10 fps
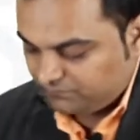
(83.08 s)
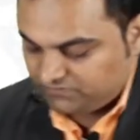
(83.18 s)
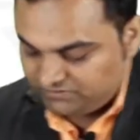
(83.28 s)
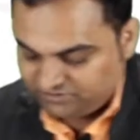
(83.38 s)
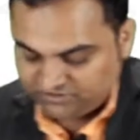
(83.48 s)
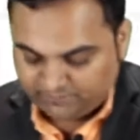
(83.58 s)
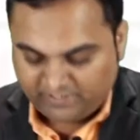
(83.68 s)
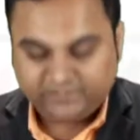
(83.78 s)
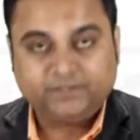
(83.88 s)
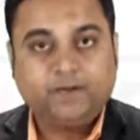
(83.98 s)
in this
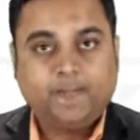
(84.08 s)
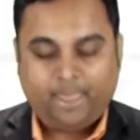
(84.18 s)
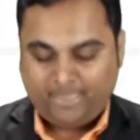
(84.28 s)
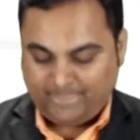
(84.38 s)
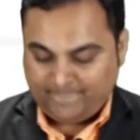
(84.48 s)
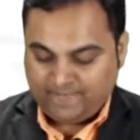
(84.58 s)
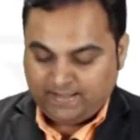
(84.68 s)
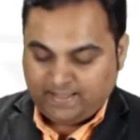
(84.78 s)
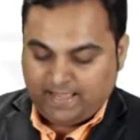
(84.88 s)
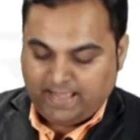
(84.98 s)
manner.
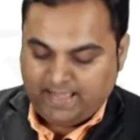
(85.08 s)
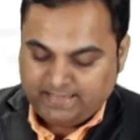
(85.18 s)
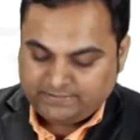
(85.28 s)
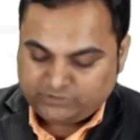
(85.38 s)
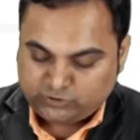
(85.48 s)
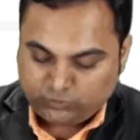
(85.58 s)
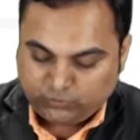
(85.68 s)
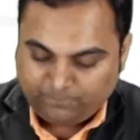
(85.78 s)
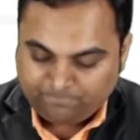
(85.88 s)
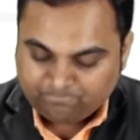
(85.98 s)
And
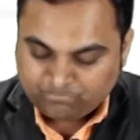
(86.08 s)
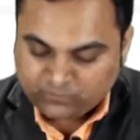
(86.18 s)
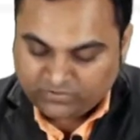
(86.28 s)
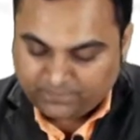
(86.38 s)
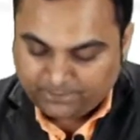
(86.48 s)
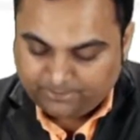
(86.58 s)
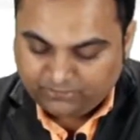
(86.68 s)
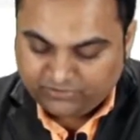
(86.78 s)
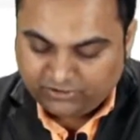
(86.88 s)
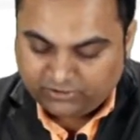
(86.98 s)
so,
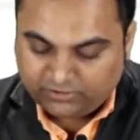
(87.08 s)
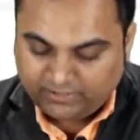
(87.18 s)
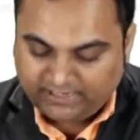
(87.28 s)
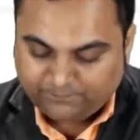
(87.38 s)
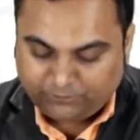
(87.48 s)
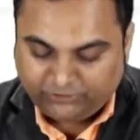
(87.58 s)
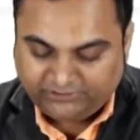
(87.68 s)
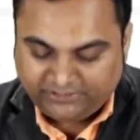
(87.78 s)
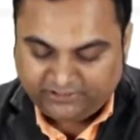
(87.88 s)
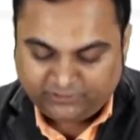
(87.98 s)
here at
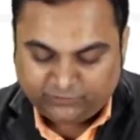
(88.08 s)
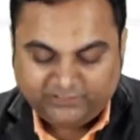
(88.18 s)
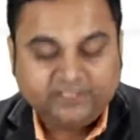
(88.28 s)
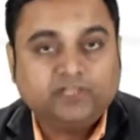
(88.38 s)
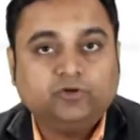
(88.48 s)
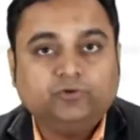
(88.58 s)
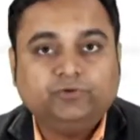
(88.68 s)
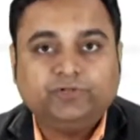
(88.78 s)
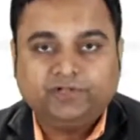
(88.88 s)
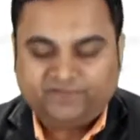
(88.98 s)
point A, 20
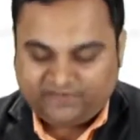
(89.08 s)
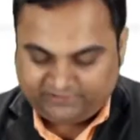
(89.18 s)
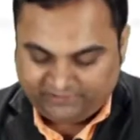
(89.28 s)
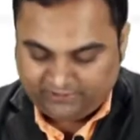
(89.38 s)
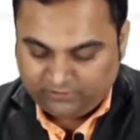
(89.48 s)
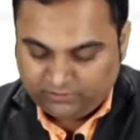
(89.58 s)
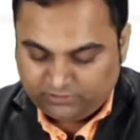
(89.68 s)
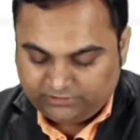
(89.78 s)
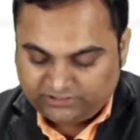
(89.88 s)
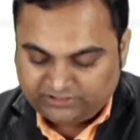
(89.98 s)
kilonewton is acting.
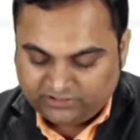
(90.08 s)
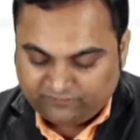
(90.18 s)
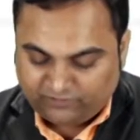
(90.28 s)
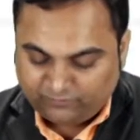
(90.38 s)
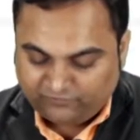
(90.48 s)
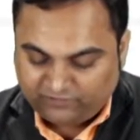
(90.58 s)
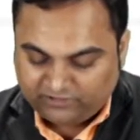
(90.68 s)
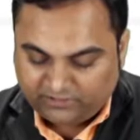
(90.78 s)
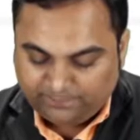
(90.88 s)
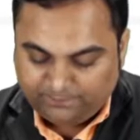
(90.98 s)
Distance from the
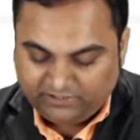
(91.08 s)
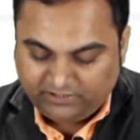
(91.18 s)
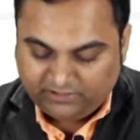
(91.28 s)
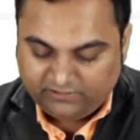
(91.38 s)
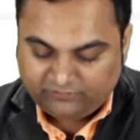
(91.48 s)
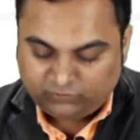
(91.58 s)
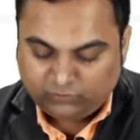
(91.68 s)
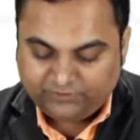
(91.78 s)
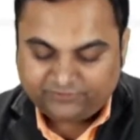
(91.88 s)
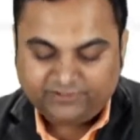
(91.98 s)
fulcrum B is
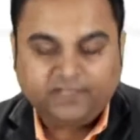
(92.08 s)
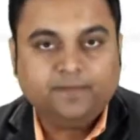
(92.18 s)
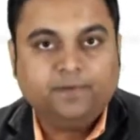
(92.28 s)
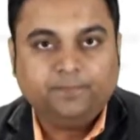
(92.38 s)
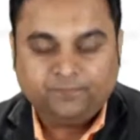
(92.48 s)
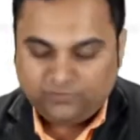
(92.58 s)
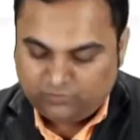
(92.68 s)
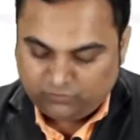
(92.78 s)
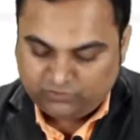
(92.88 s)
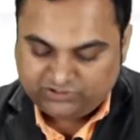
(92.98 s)
200 mm,
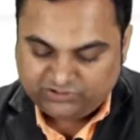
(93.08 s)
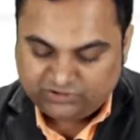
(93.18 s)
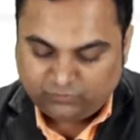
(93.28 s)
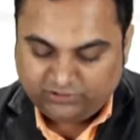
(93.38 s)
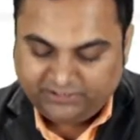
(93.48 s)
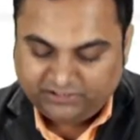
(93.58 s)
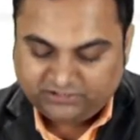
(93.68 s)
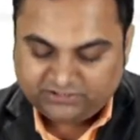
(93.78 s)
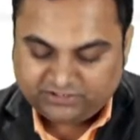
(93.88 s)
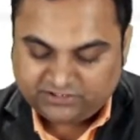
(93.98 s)
which is the
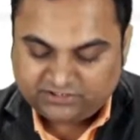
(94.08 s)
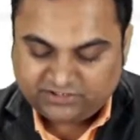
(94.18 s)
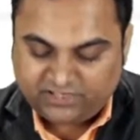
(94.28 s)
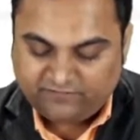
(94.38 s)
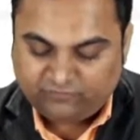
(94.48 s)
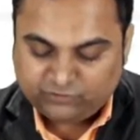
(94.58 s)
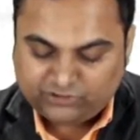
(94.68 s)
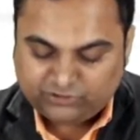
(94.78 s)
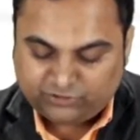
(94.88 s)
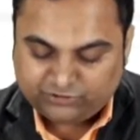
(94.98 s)
vertical distance, and
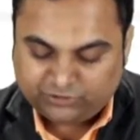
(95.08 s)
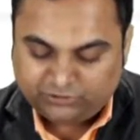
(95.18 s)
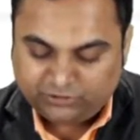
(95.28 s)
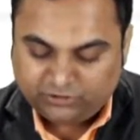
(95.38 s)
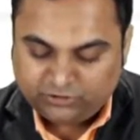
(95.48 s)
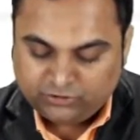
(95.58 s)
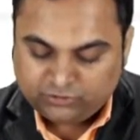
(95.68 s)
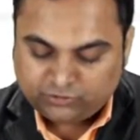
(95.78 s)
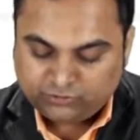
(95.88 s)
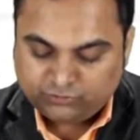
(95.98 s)
force is horizontal.
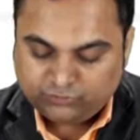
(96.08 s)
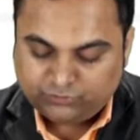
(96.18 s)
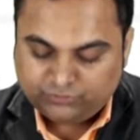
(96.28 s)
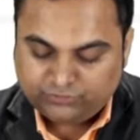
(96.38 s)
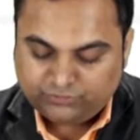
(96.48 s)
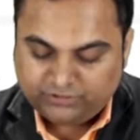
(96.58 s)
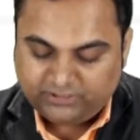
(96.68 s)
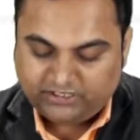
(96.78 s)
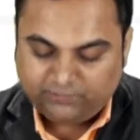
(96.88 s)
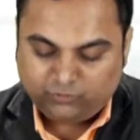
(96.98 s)
So,
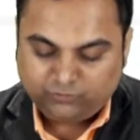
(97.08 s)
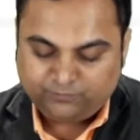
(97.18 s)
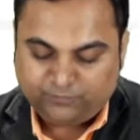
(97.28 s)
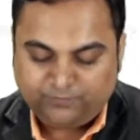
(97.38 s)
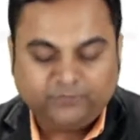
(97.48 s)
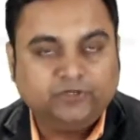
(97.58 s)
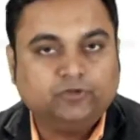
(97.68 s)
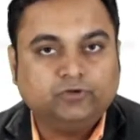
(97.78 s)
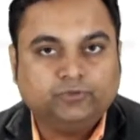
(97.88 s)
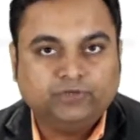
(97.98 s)
they are both
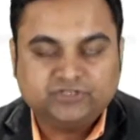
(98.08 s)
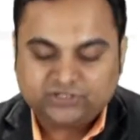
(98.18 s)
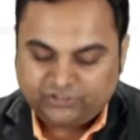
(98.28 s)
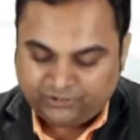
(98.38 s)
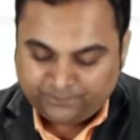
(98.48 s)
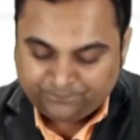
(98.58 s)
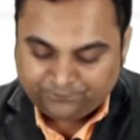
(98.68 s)
perpendicular to each other.